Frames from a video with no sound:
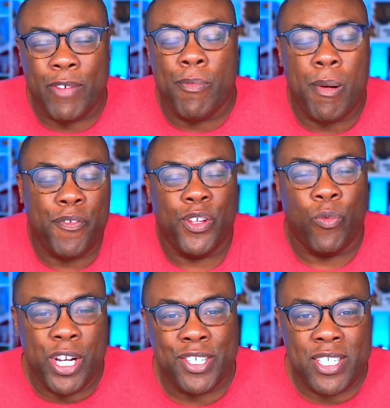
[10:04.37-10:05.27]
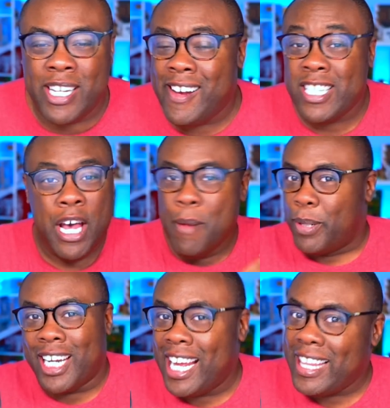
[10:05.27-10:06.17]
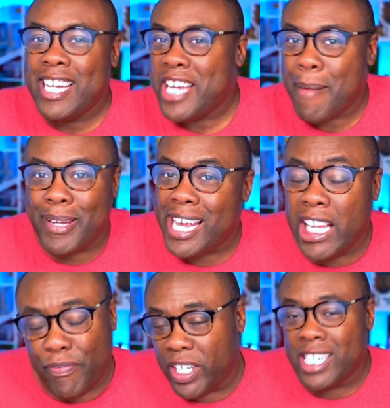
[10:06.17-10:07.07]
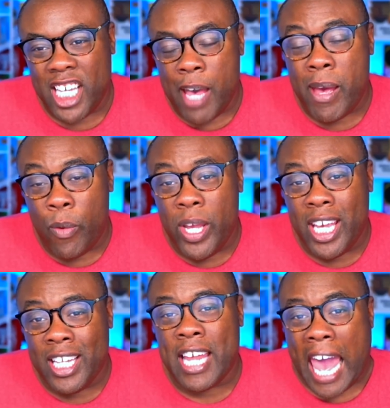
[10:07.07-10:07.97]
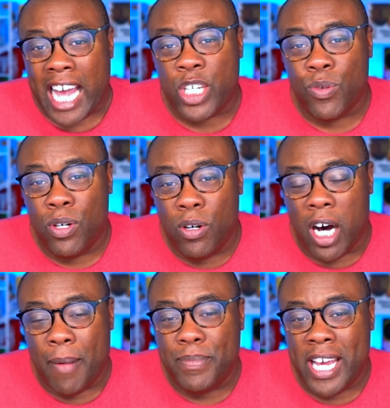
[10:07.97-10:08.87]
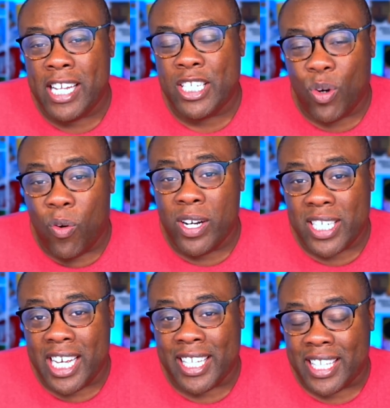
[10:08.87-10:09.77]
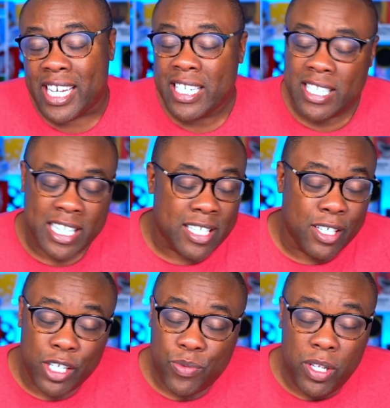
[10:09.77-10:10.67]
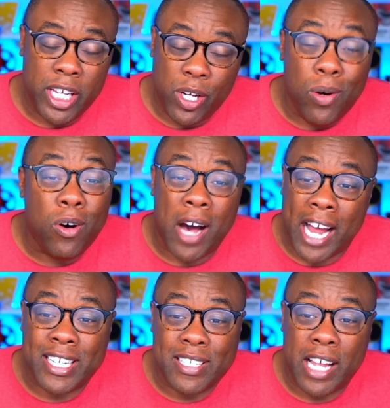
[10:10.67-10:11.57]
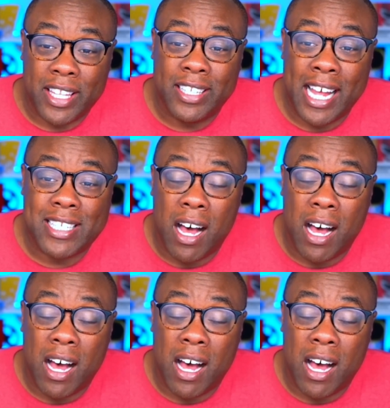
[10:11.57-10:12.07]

we remember from the original series, but it ain't that Japanese footage. Yeah, man, we getting actual updated Zords in this. It looks really cool. I just, I think that's